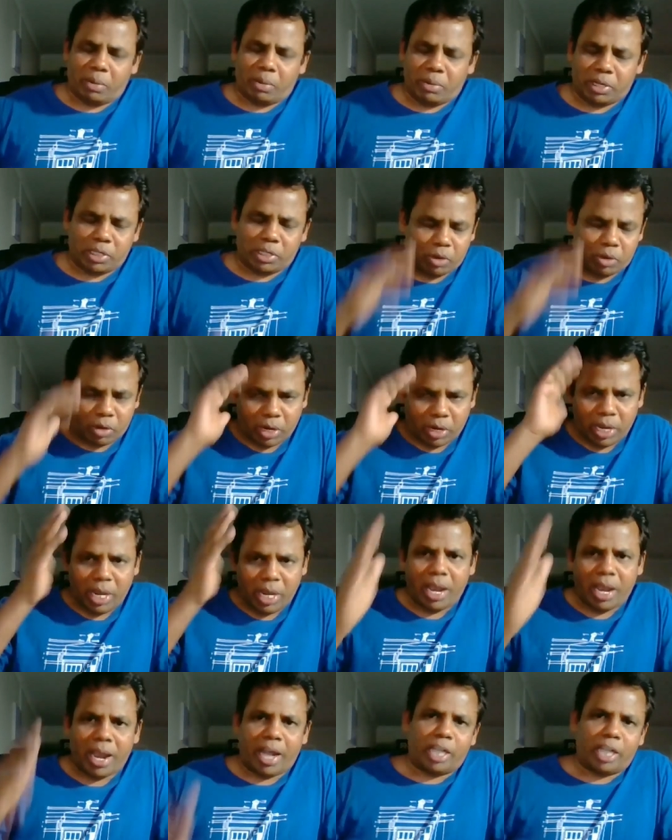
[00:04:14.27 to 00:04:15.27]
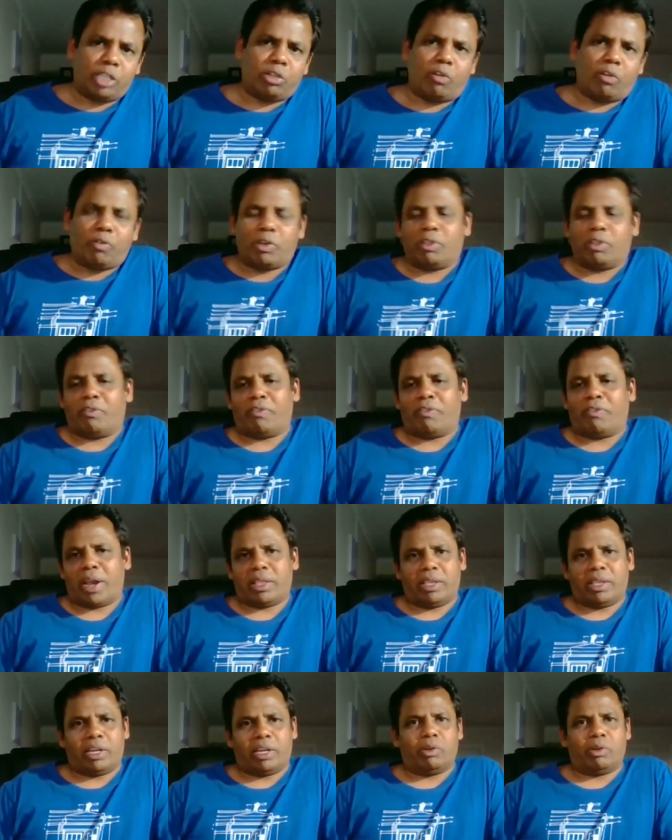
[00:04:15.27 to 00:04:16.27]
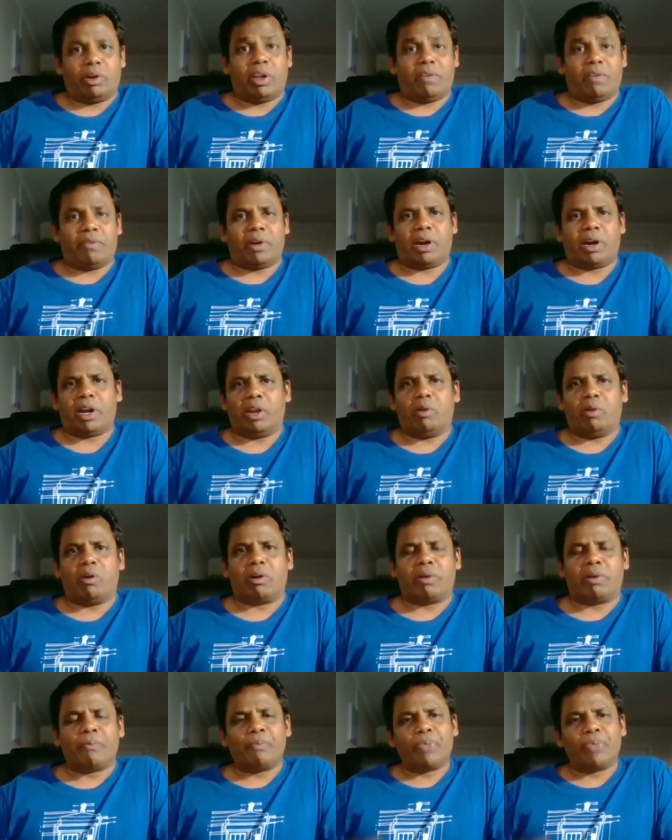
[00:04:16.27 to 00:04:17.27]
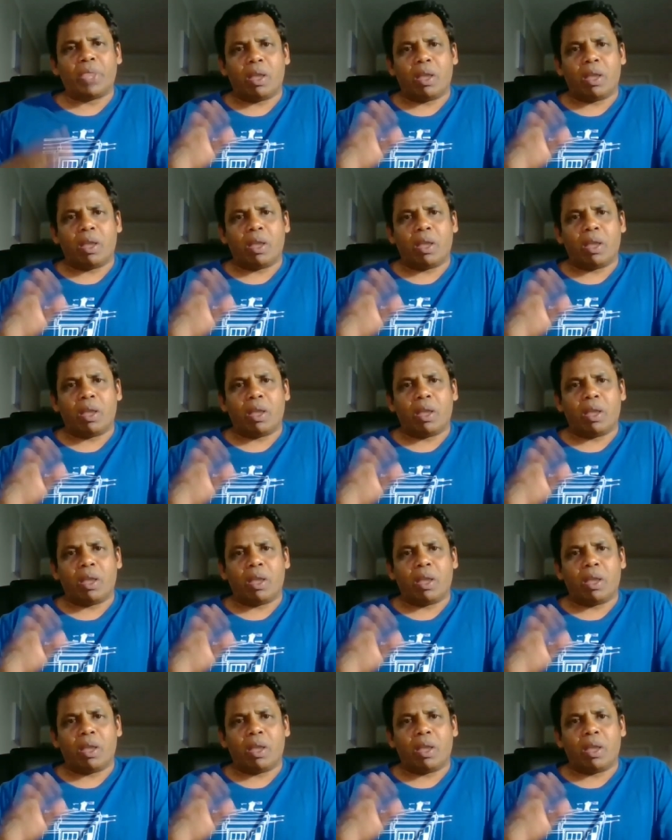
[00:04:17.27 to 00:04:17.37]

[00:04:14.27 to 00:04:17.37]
I mean, so hats off to the fact that you're definitely not